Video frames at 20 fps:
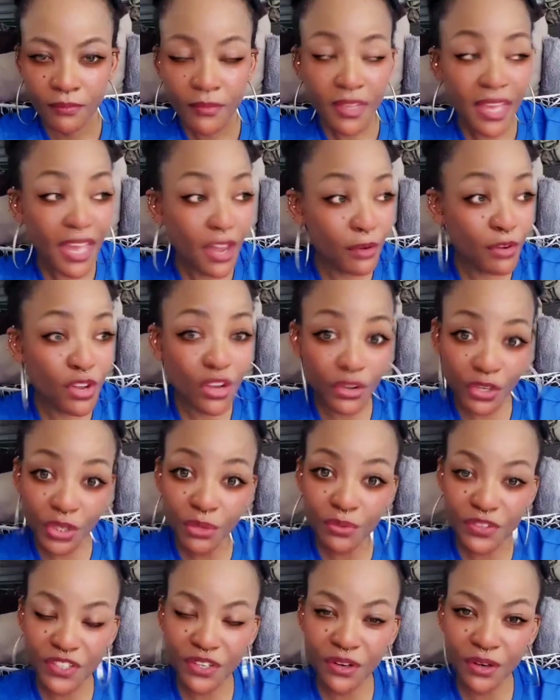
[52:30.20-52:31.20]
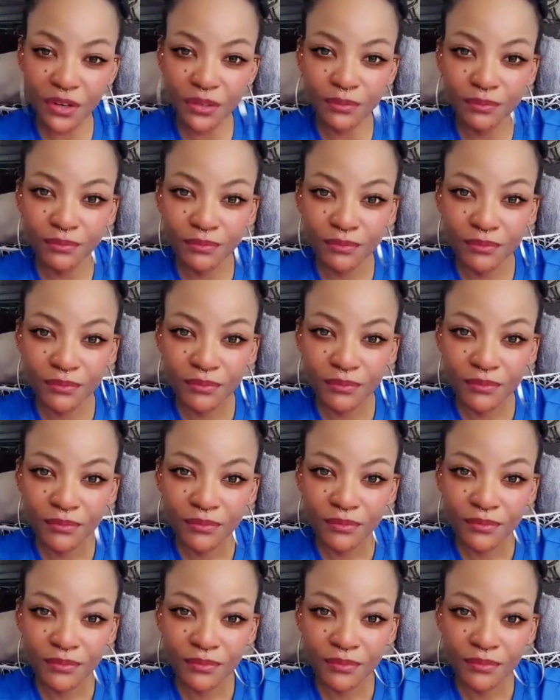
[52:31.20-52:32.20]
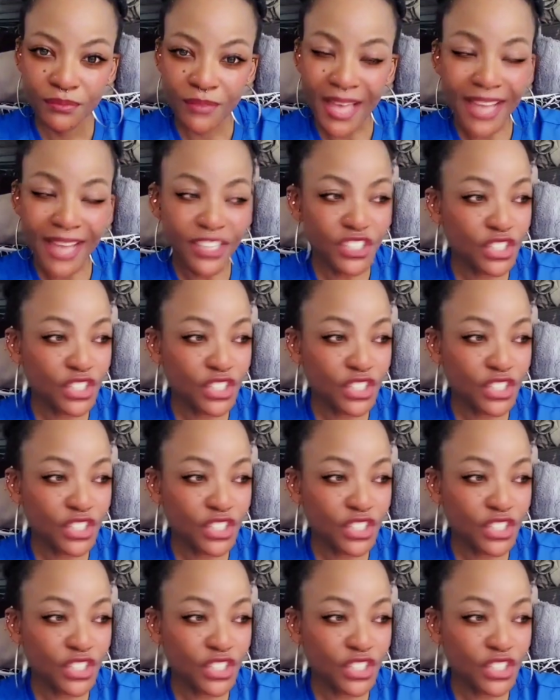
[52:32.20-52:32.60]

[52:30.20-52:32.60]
Carry on using her. And